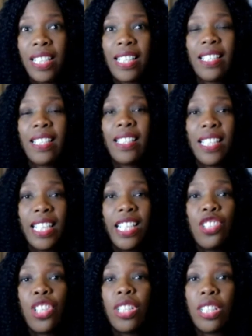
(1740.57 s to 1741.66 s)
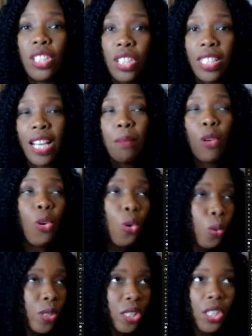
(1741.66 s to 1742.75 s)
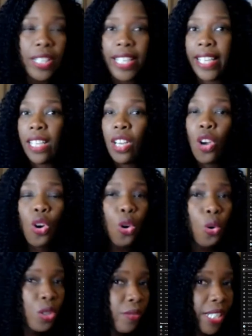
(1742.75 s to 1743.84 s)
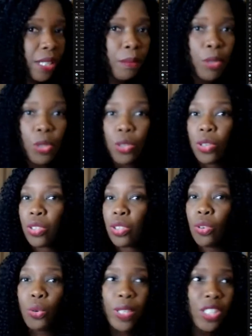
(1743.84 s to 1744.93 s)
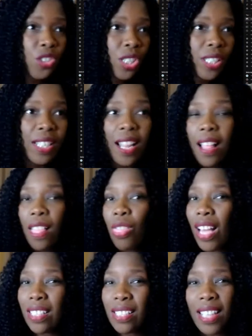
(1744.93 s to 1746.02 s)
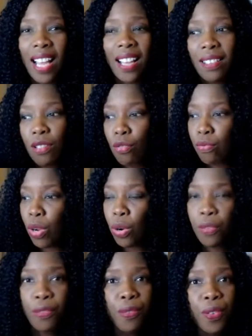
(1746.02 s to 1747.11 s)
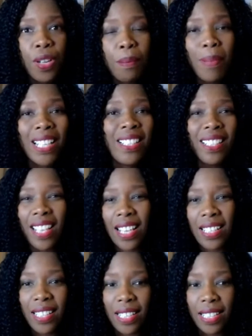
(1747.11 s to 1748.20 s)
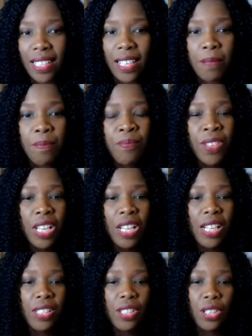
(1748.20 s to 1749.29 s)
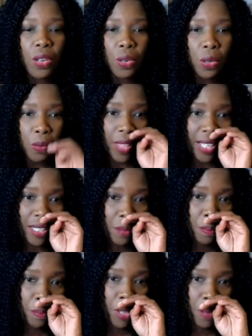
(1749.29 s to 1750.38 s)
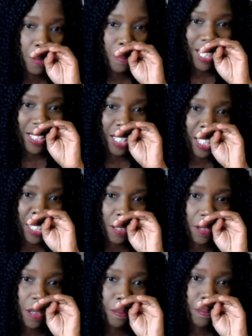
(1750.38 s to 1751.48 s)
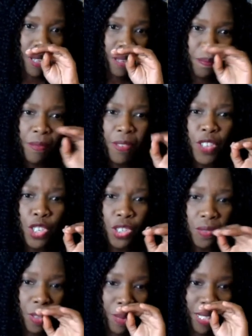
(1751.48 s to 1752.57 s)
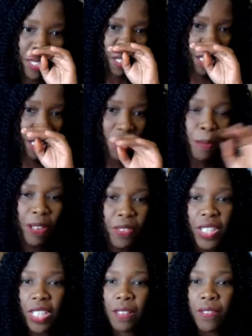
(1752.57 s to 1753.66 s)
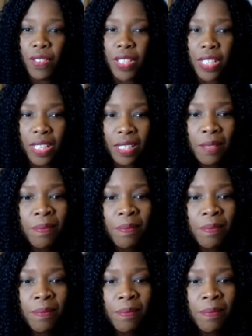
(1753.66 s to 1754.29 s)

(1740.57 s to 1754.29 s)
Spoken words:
is to teach and learn. I'm always learning, always reading books, that's that growth mindset, as they say. And so there's the masterclass, a version of the masterclass, the Bank 50K in 50 days.